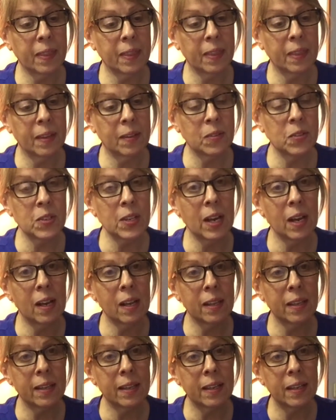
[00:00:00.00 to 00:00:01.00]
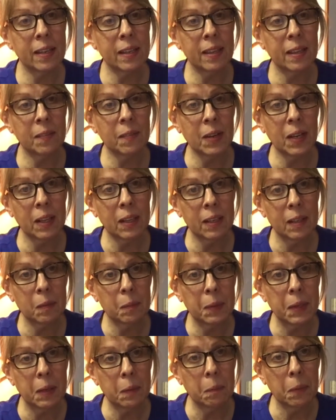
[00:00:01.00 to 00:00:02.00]
they're solid. They've got a little
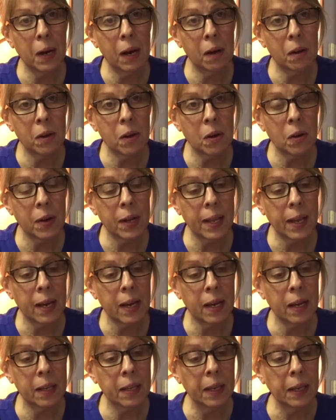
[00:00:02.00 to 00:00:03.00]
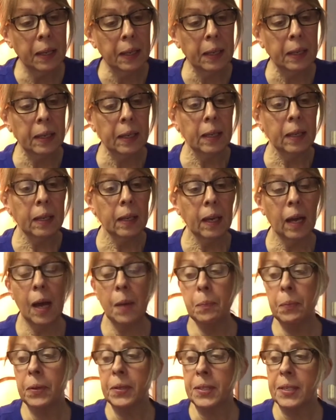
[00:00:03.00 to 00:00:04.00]
bit of brown going on. I
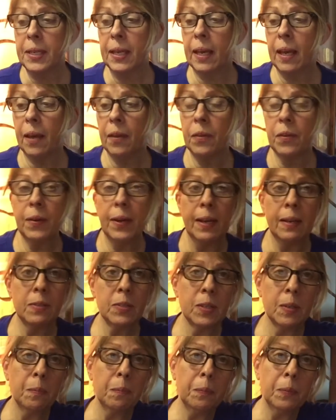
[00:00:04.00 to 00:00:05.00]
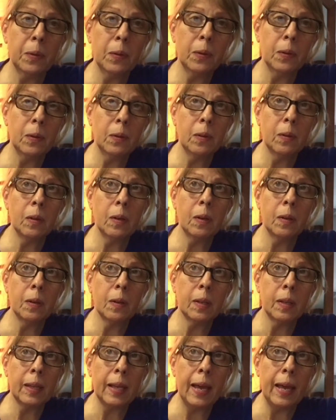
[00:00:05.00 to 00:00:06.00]
put together a simple
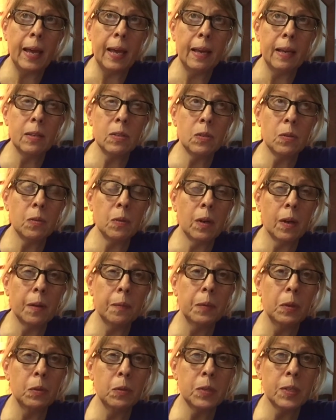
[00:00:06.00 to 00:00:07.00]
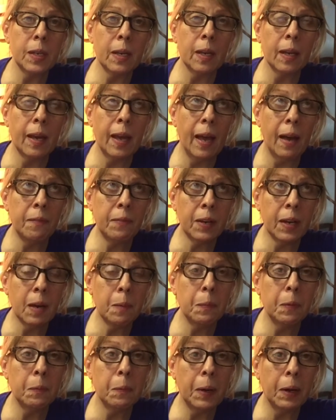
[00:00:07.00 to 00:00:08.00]
glaze using a half a
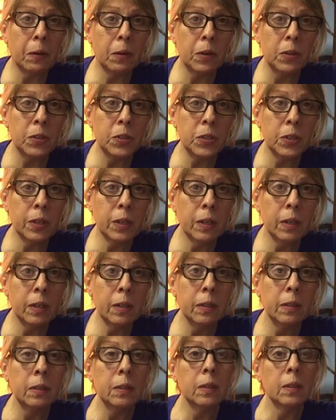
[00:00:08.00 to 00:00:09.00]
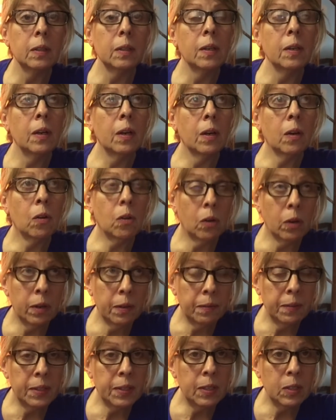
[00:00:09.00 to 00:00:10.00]
cup of powdered sugar,
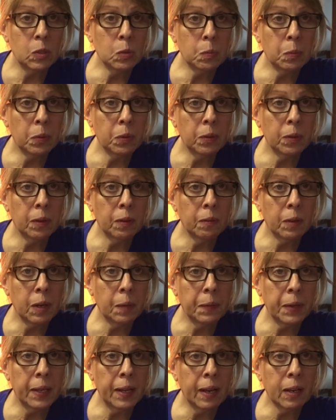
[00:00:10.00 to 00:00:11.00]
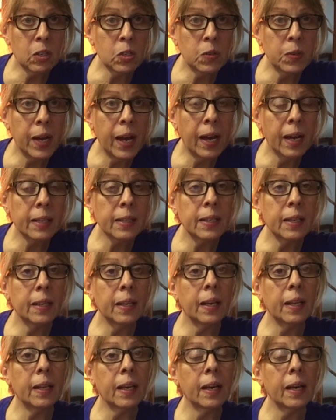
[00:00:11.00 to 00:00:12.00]
1/4 teaspoon of almond extract, and
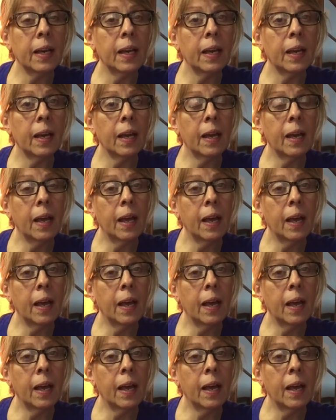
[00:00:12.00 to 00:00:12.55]
then I